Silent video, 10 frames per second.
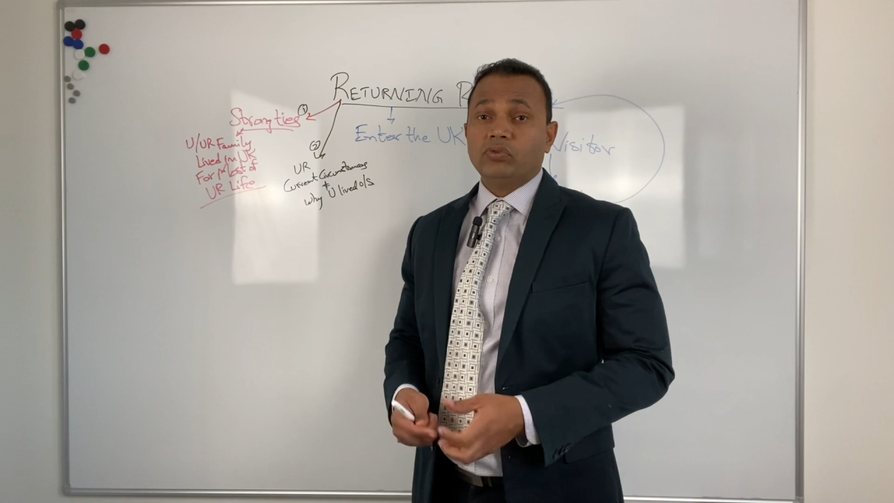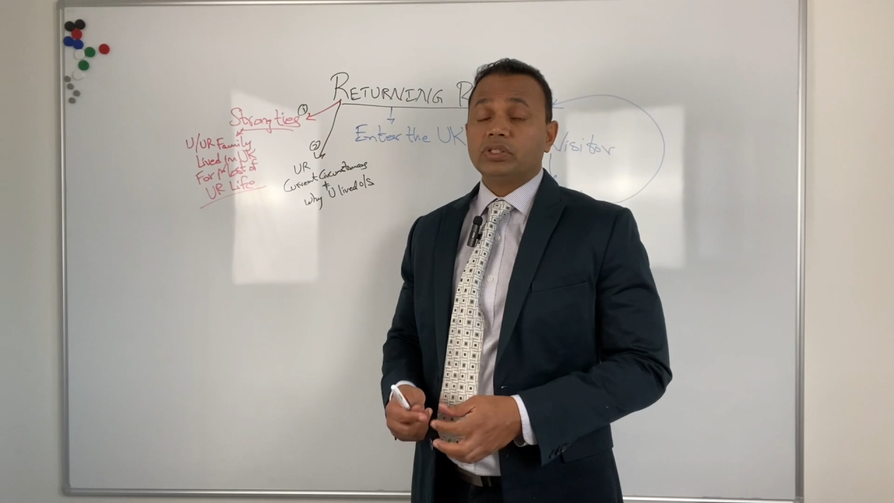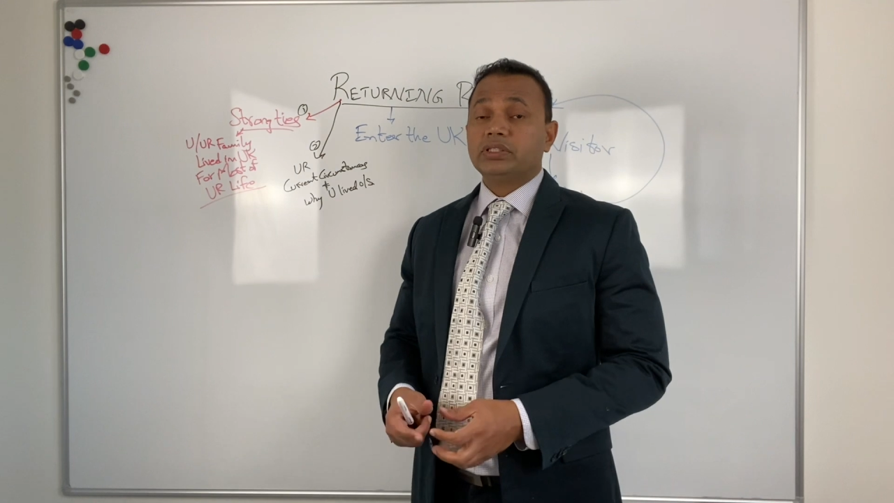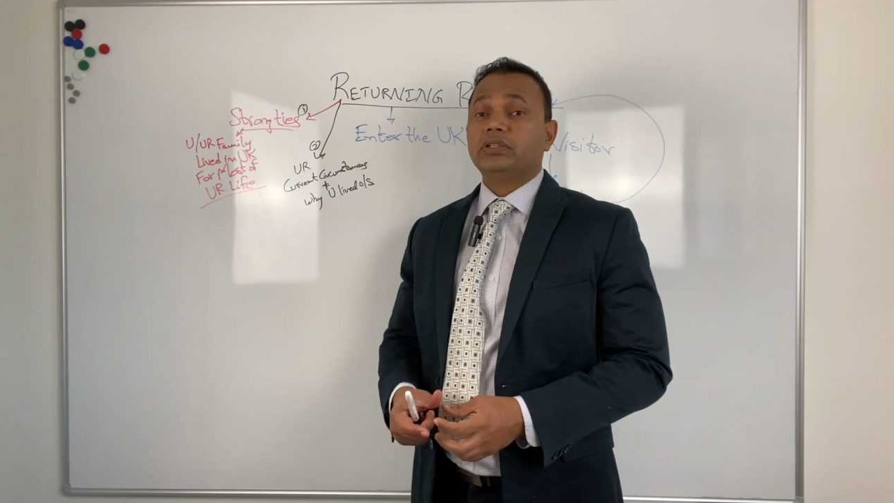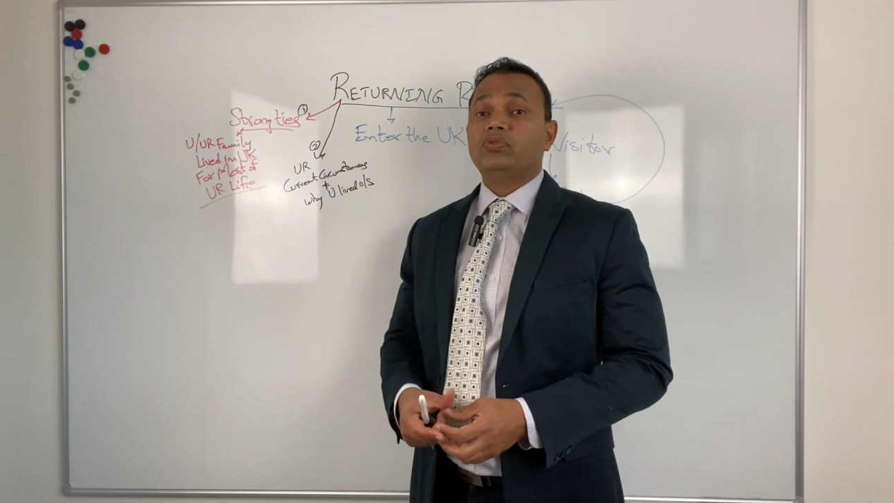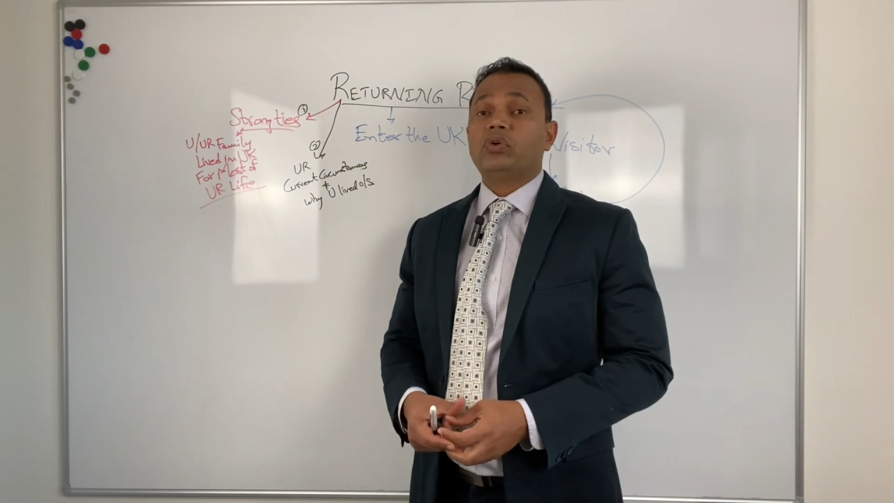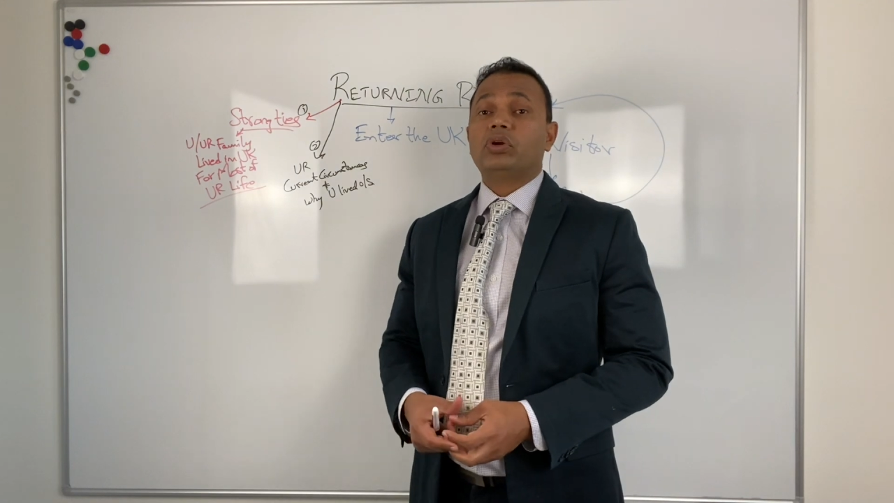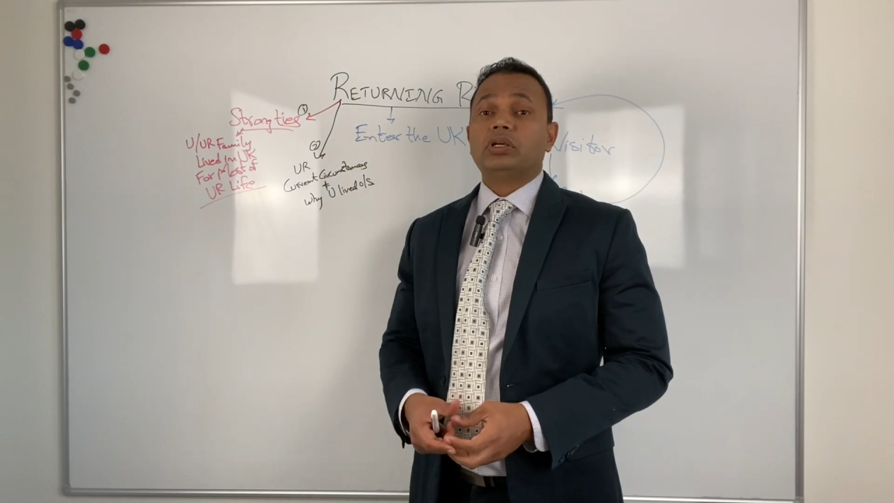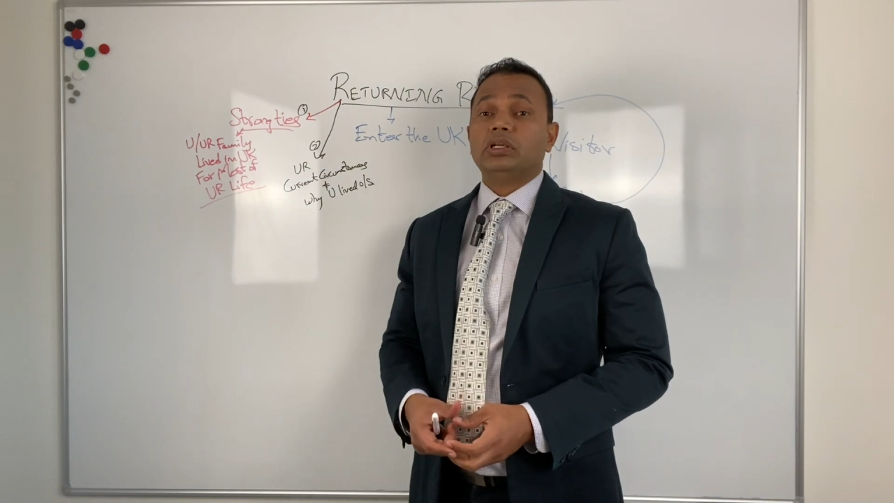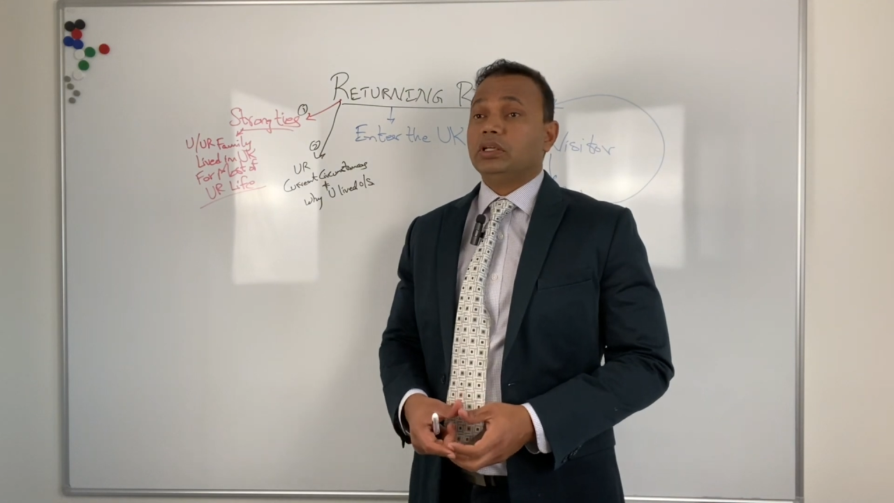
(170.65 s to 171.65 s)
Was it
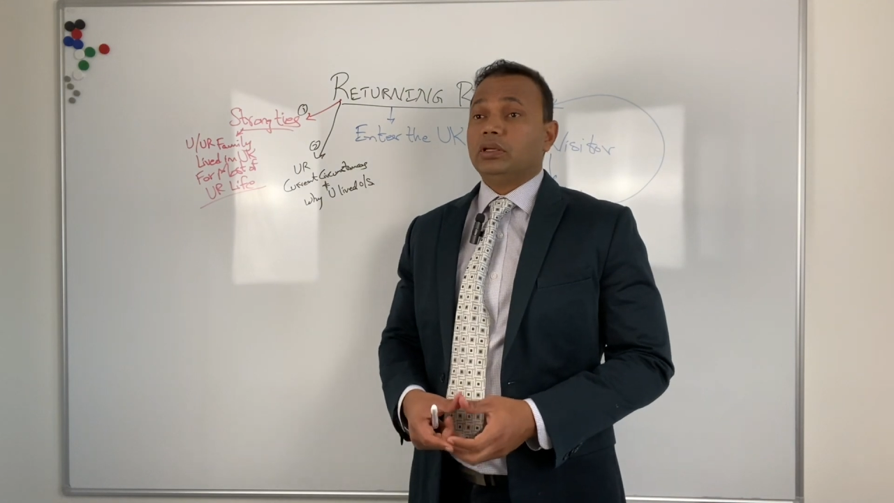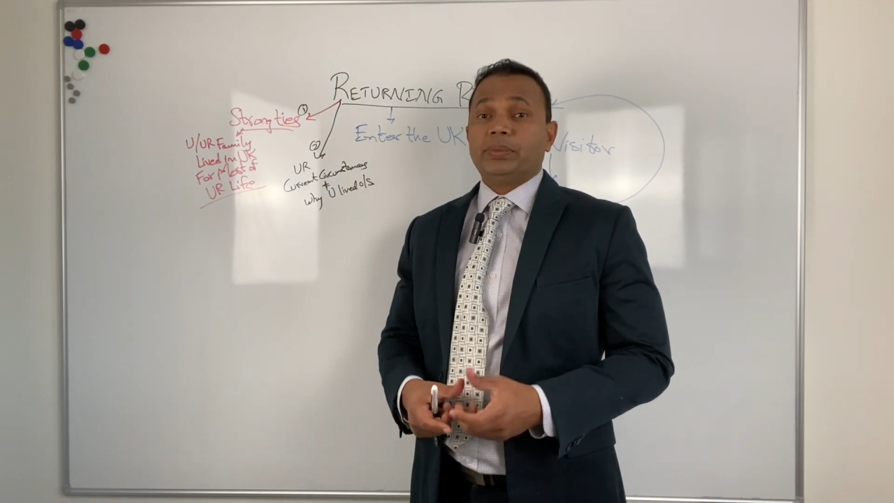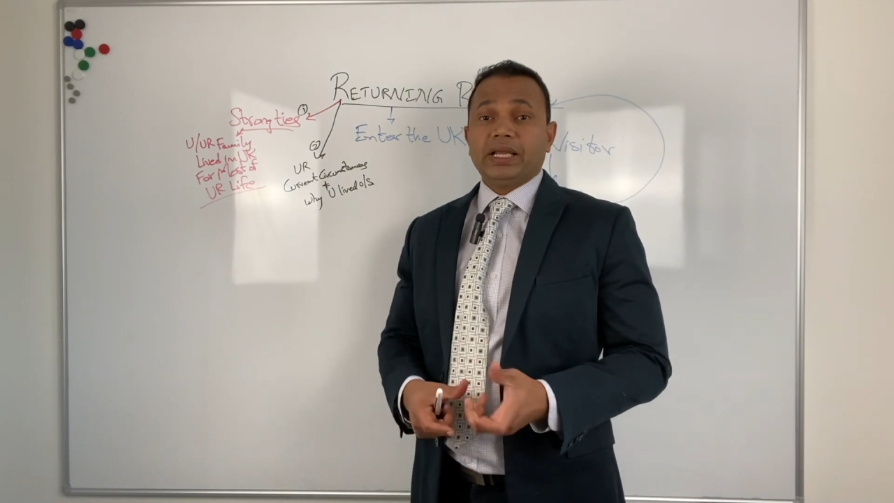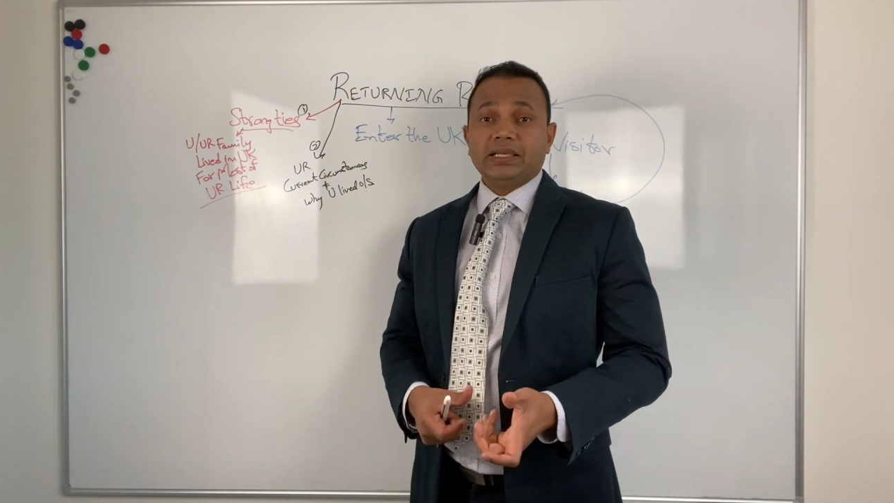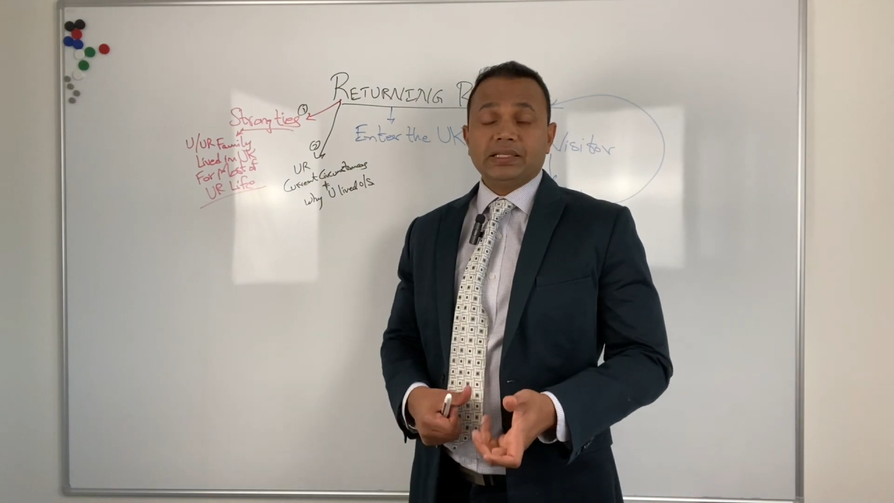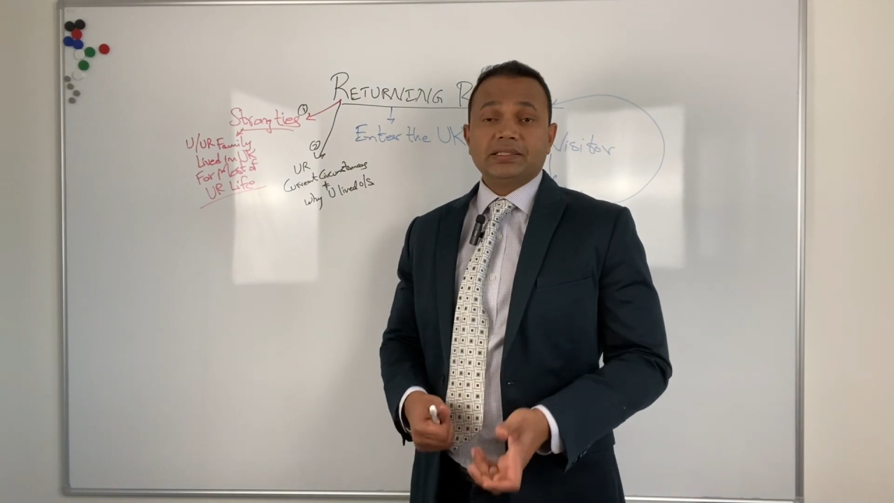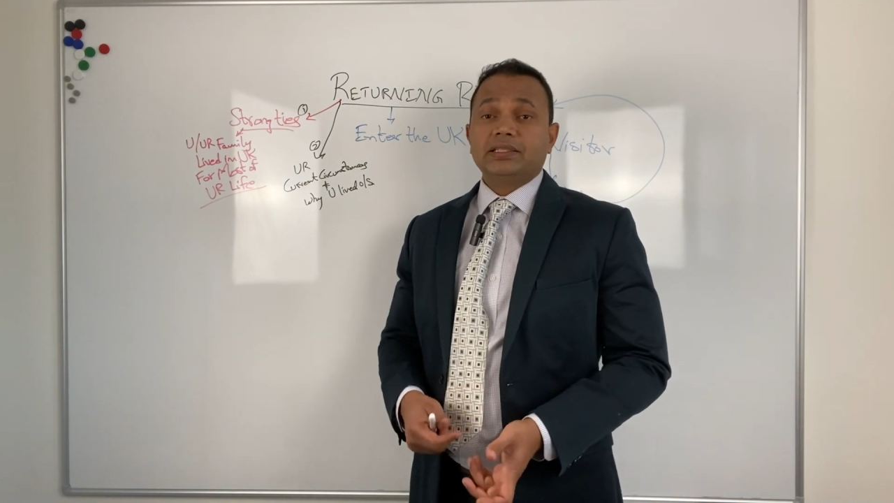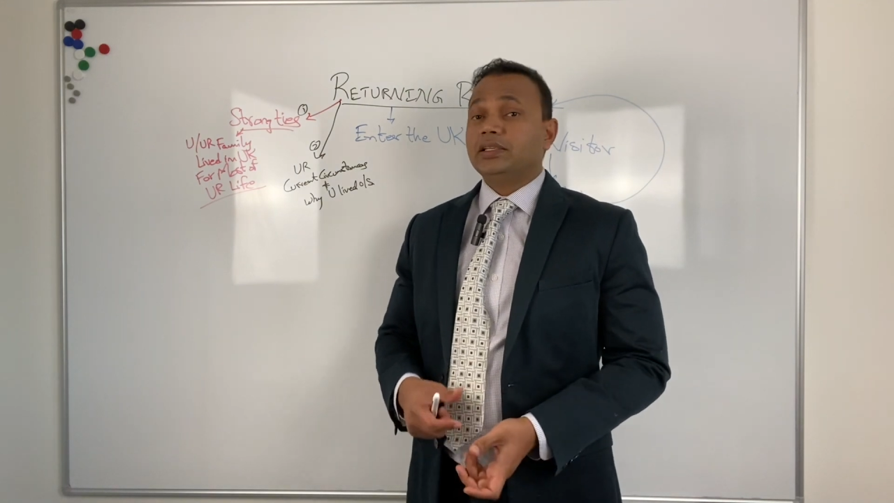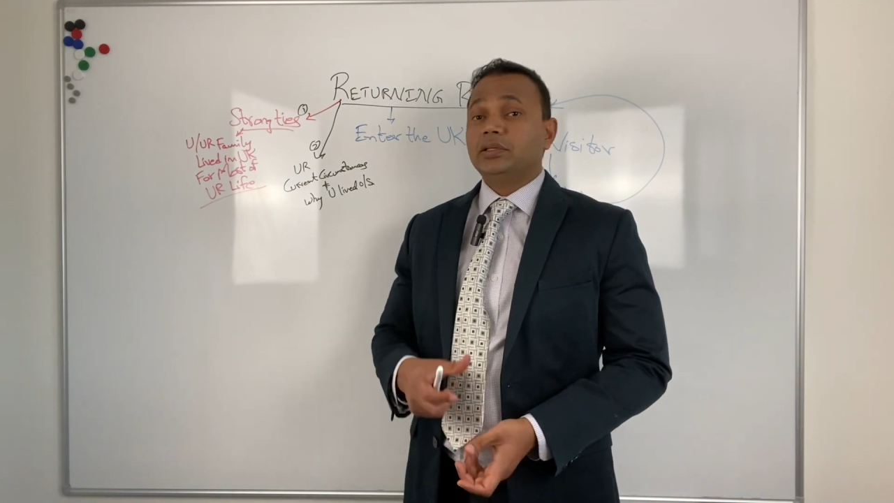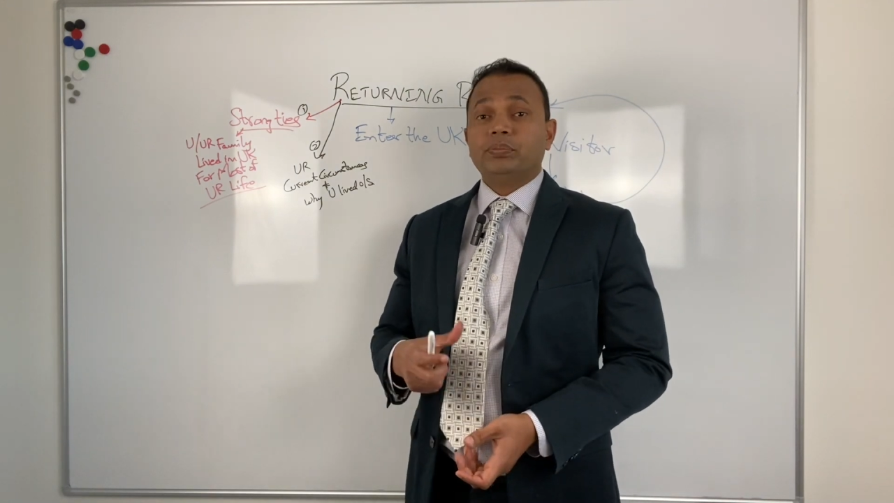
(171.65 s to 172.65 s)
for
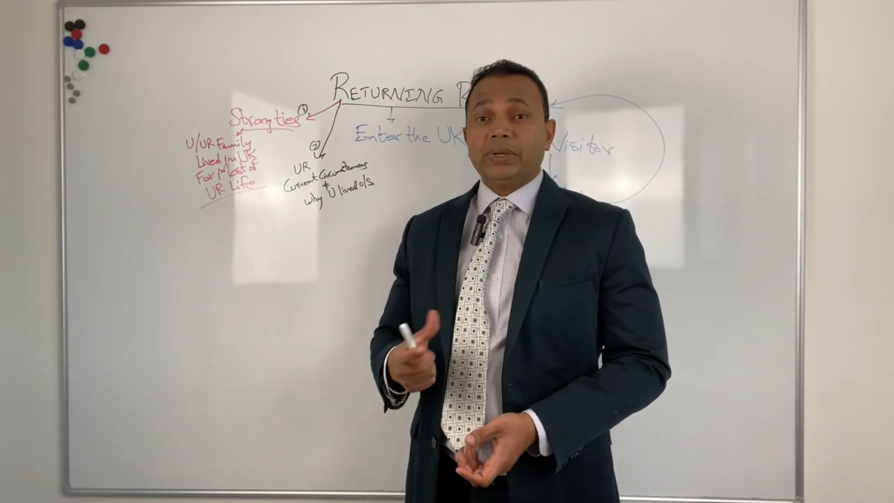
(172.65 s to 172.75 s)
pregnancy,